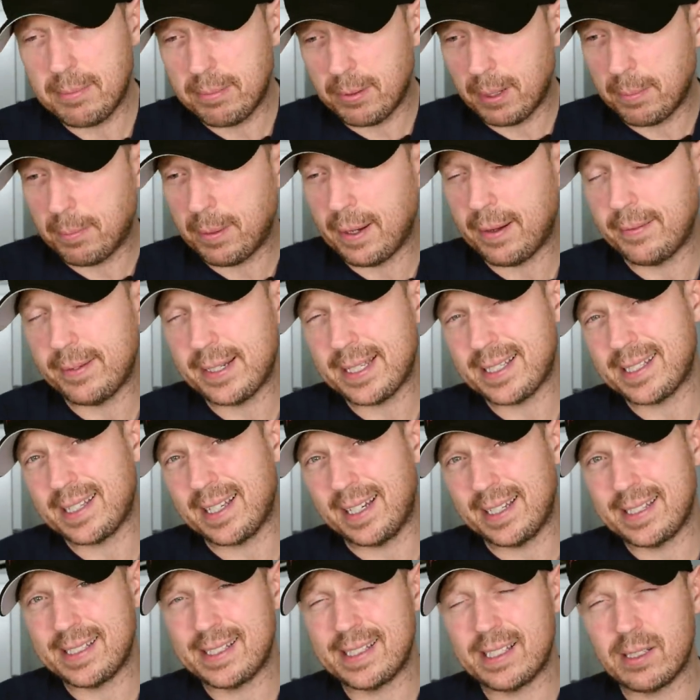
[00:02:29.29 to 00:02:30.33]
but apparently it's
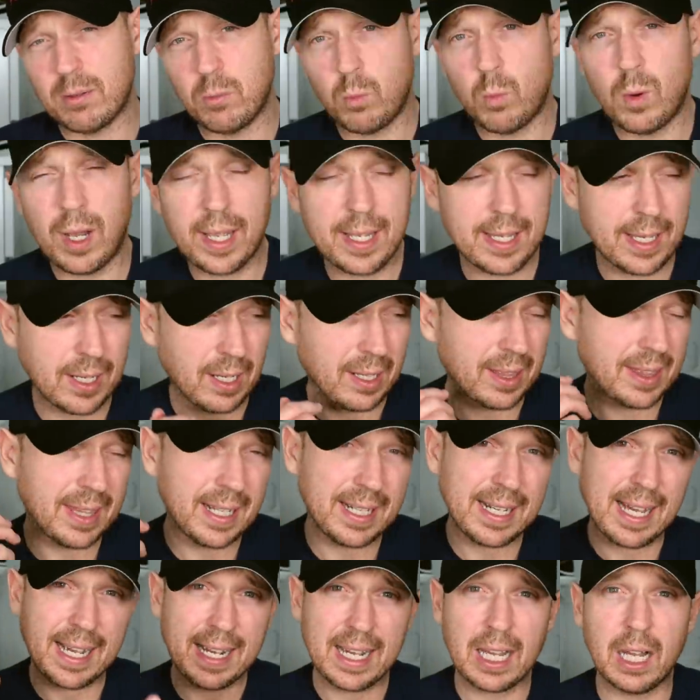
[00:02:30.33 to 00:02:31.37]
gained some weight, and I
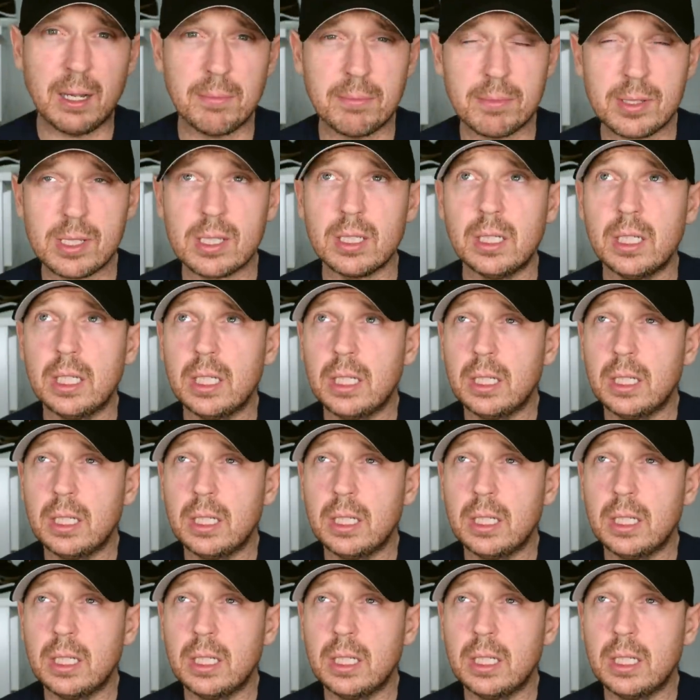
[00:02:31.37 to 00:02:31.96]
think that comes